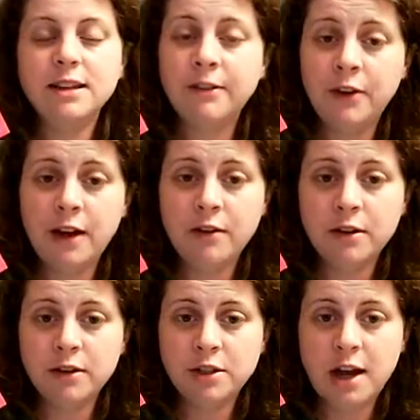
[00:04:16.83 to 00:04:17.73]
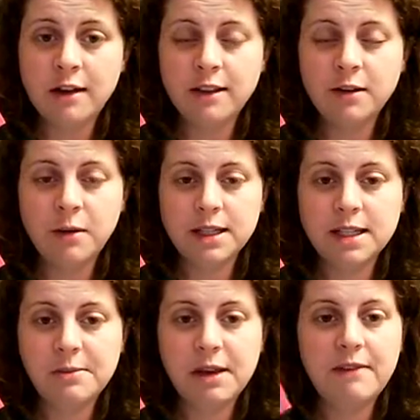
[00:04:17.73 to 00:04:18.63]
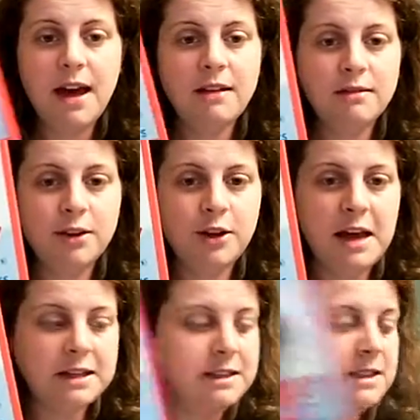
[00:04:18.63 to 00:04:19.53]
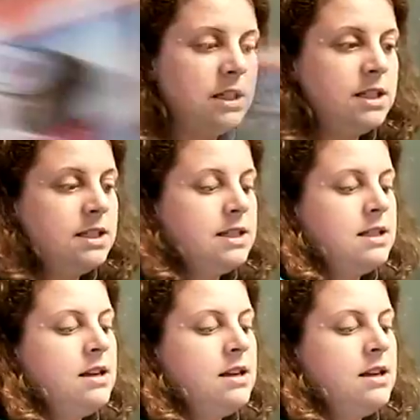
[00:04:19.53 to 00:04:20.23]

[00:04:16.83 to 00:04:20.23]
If you have a child that wants to be a vet, excellent series.